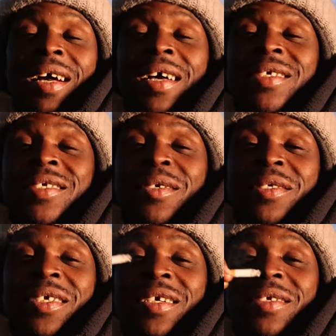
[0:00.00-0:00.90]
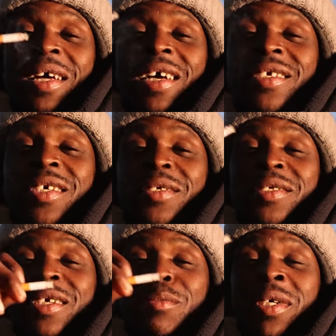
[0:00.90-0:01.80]
Man, I ain't talked to that, I ain't talked
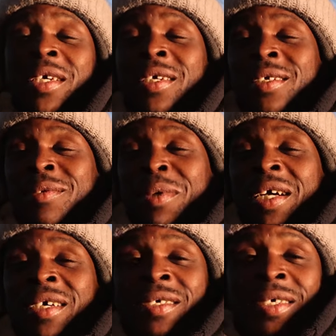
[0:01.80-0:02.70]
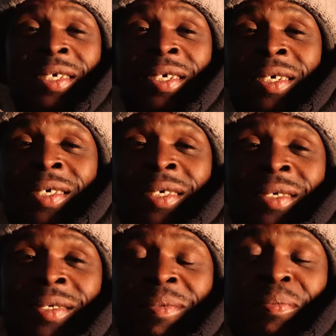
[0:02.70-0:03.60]
to that man in about,
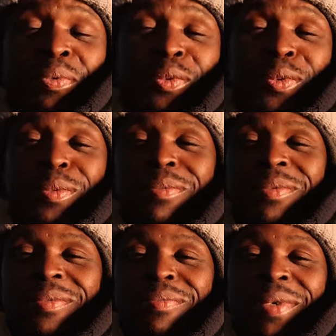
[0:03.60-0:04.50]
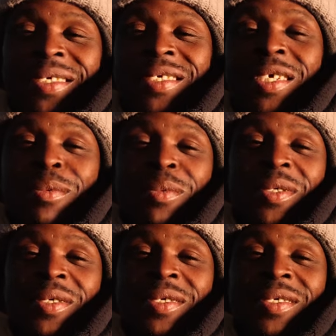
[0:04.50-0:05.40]
shoot, about seven
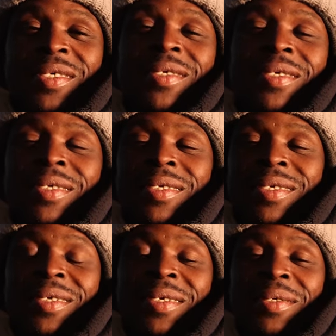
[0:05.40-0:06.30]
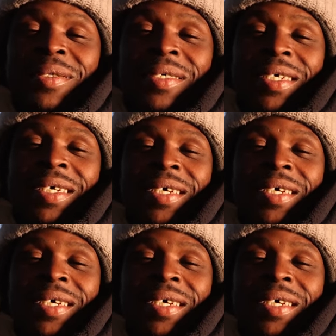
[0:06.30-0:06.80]
years. Seven you know? years.